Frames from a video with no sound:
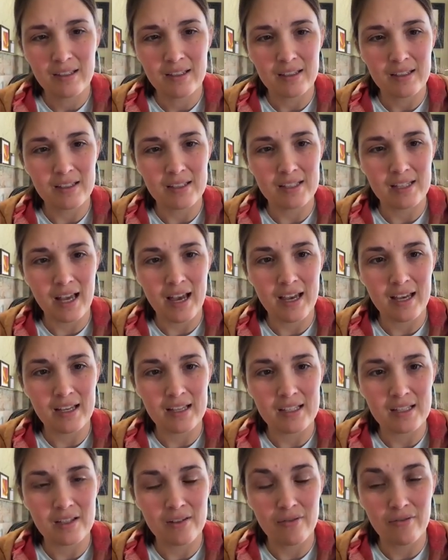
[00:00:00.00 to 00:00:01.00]
the
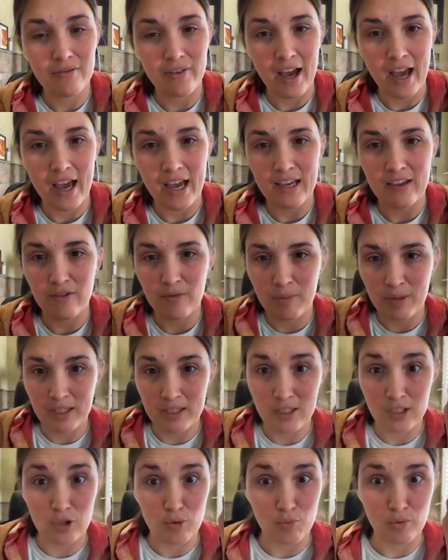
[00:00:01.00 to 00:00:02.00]
size 5
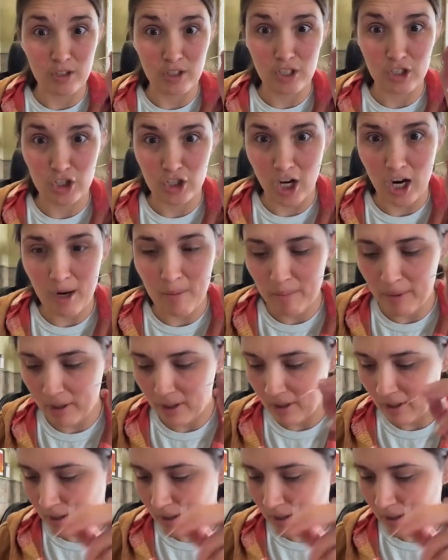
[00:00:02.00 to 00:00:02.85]
because it's really sharp.